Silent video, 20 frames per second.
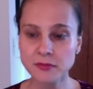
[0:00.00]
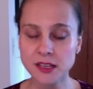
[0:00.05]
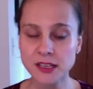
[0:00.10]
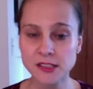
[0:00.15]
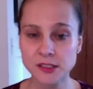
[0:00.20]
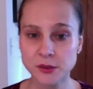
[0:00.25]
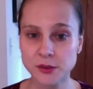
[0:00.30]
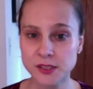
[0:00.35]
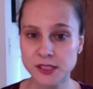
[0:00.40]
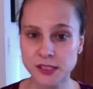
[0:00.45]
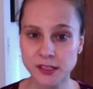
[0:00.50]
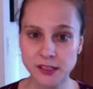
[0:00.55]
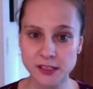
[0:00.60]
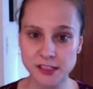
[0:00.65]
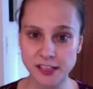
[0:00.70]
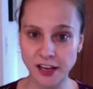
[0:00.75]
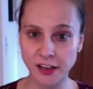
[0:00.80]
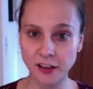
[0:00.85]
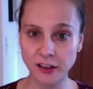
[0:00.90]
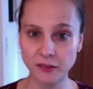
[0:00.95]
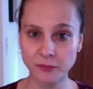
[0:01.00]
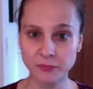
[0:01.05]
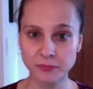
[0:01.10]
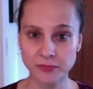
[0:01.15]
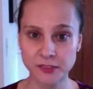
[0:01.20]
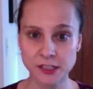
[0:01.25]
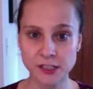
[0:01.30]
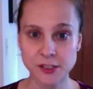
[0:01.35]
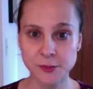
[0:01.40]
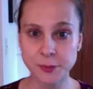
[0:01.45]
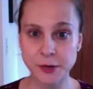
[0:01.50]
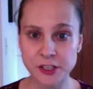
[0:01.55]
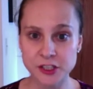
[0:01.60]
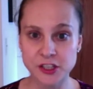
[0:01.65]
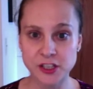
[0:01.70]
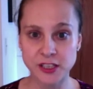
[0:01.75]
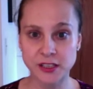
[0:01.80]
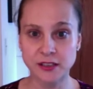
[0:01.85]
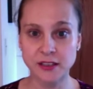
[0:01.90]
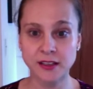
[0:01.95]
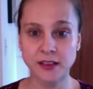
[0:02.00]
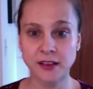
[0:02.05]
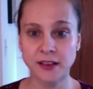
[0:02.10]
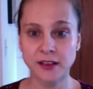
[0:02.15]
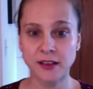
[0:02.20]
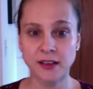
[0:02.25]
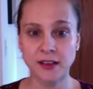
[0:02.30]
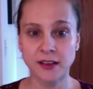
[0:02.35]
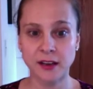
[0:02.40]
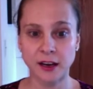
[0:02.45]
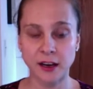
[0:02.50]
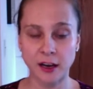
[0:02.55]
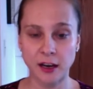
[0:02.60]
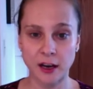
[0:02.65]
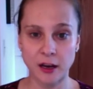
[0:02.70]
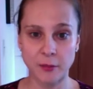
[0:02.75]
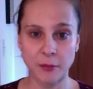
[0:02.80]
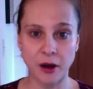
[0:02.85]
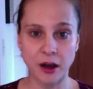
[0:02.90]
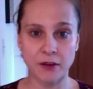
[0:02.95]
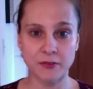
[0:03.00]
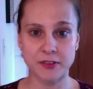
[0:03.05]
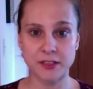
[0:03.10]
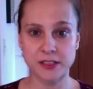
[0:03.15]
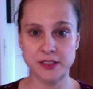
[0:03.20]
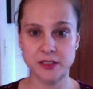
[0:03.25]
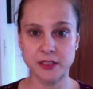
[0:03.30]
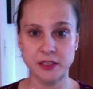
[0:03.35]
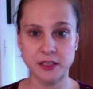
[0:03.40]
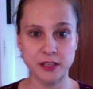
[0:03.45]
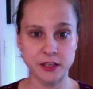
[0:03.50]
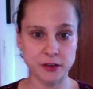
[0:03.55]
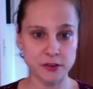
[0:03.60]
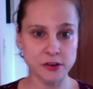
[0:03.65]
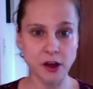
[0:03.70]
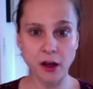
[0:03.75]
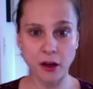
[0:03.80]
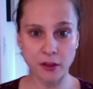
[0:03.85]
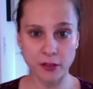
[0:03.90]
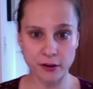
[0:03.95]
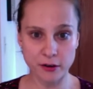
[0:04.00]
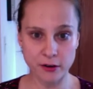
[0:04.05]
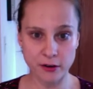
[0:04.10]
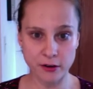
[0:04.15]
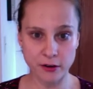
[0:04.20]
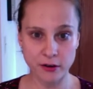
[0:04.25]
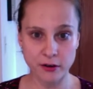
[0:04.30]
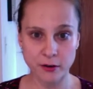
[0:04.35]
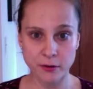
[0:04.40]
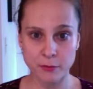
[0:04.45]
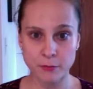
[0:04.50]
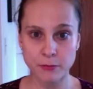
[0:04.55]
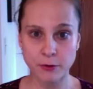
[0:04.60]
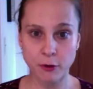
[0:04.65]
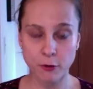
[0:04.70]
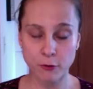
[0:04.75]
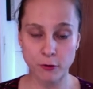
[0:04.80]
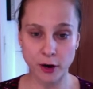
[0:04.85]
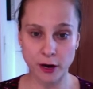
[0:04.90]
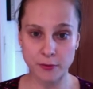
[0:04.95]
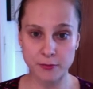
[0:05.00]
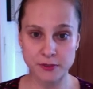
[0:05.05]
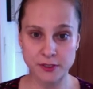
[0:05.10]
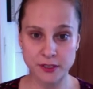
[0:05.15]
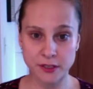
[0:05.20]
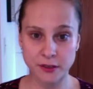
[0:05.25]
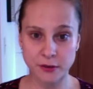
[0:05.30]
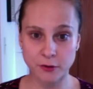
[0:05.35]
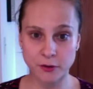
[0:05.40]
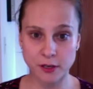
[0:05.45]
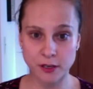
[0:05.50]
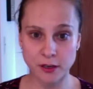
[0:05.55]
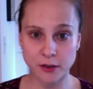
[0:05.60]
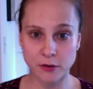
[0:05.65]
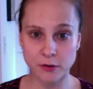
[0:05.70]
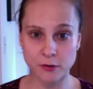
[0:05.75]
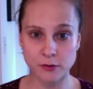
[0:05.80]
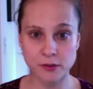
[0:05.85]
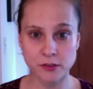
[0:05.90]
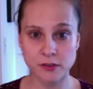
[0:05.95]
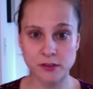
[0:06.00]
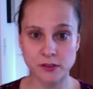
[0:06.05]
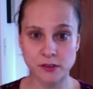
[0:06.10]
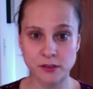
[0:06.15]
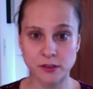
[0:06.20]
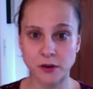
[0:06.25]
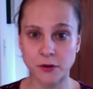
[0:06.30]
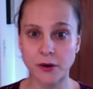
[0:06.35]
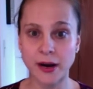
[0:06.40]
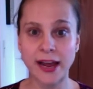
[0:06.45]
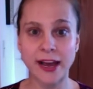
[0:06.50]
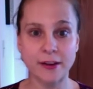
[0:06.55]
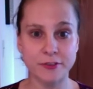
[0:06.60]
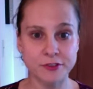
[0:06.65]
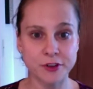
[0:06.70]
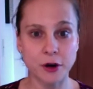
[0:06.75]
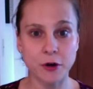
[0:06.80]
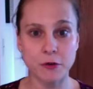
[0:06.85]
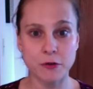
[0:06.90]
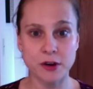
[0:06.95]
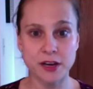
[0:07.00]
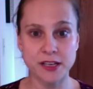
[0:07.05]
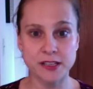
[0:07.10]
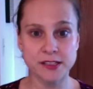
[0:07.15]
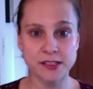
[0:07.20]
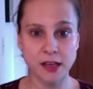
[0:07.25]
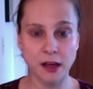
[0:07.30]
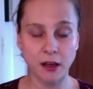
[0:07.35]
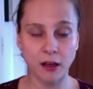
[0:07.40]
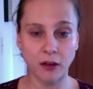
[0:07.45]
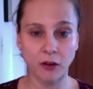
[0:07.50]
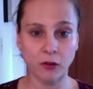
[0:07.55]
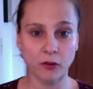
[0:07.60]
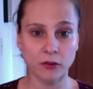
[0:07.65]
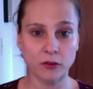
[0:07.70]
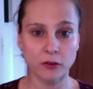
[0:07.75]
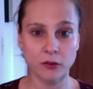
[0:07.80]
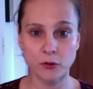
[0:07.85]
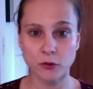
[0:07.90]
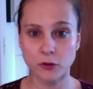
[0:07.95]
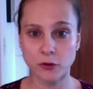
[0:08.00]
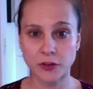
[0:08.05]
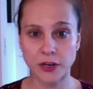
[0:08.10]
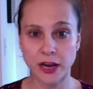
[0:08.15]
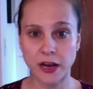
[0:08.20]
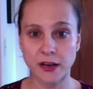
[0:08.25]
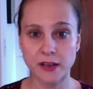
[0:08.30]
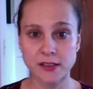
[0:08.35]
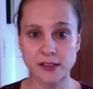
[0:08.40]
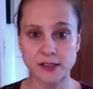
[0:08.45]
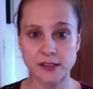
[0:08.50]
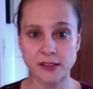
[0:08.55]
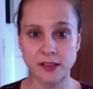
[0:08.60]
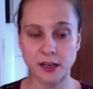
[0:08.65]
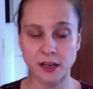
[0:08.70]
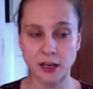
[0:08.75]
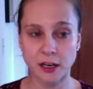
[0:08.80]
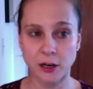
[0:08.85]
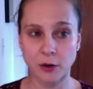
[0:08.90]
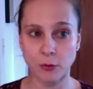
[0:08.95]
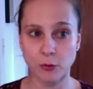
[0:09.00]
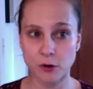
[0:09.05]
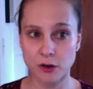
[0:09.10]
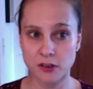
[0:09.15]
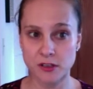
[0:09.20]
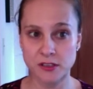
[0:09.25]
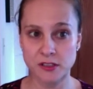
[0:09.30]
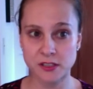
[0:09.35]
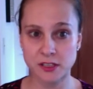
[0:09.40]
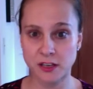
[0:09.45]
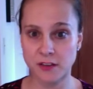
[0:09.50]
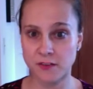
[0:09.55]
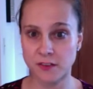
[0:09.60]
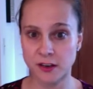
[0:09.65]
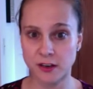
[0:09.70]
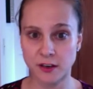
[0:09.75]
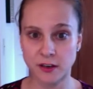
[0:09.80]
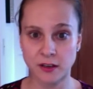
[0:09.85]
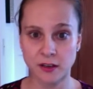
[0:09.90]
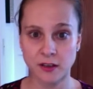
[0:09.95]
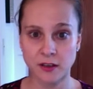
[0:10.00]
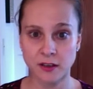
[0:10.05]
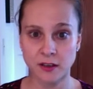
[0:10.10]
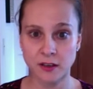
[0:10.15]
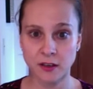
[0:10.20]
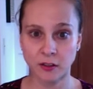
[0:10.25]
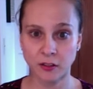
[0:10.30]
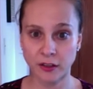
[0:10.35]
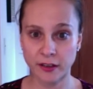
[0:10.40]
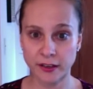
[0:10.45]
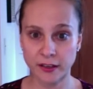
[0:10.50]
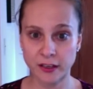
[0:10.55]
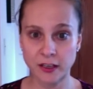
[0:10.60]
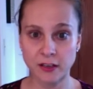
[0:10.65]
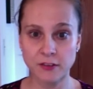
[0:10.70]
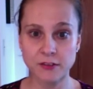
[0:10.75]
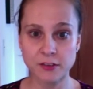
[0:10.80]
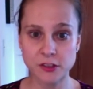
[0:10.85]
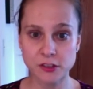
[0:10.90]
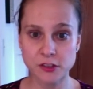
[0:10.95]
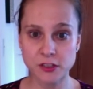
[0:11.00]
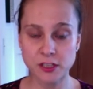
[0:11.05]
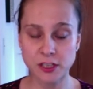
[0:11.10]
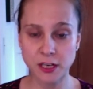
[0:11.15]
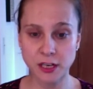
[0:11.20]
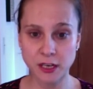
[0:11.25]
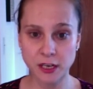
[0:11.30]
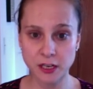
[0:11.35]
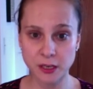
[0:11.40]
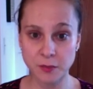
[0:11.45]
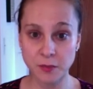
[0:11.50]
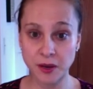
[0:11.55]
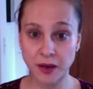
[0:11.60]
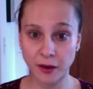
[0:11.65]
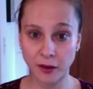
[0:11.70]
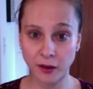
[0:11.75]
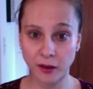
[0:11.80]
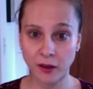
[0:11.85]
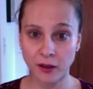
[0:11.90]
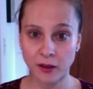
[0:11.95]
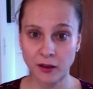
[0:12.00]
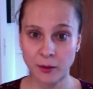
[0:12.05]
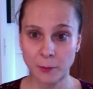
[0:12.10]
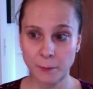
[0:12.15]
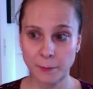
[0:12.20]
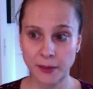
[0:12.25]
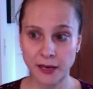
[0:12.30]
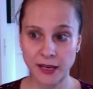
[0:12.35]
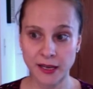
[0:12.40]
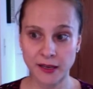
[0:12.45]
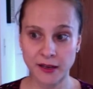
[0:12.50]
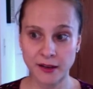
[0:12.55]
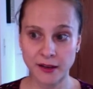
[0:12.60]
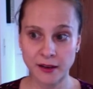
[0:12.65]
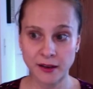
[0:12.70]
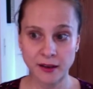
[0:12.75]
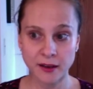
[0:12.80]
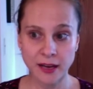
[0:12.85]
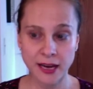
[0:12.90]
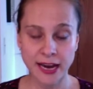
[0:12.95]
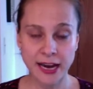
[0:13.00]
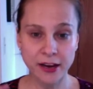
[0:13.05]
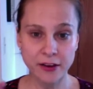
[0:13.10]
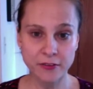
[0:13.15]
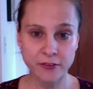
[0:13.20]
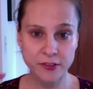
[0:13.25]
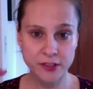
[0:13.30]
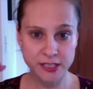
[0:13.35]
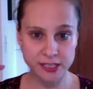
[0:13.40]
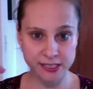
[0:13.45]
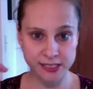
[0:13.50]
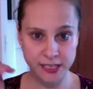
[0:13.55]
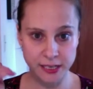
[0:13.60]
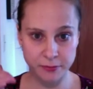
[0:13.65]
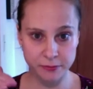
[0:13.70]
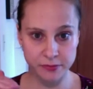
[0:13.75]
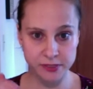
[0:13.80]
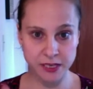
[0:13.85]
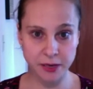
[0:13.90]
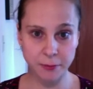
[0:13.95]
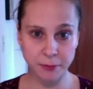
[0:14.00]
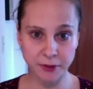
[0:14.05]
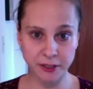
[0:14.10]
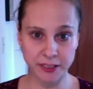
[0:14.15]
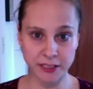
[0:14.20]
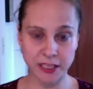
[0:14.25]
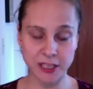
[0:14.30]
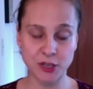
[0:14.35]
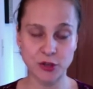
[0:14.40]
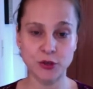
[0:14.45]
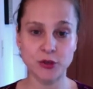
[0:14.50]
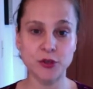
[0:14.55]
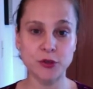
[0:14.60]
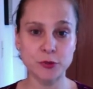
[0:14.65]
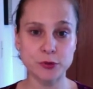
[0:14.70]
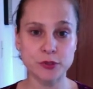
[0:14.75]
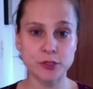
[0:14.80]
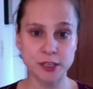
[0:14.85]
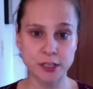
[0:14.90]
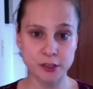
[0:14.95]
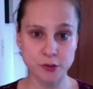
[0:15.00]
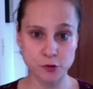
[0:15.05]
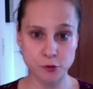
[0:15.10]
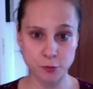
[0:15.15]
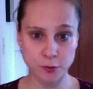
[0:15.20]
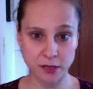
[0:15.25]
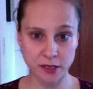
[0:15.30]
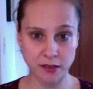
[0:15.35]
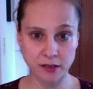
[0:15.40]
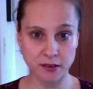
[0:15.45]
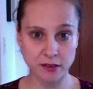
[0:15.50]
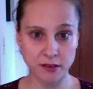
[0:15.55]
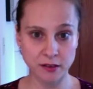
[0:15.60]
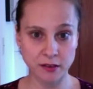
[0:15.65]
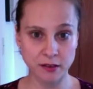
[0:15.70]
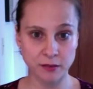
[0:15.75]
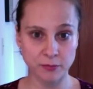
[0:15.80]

So it's an Excel spreadsheet. Obviously, there's other programs that you can use. You don't have to own Excel. Google Docs works even just in an email, but have the same template that you use each week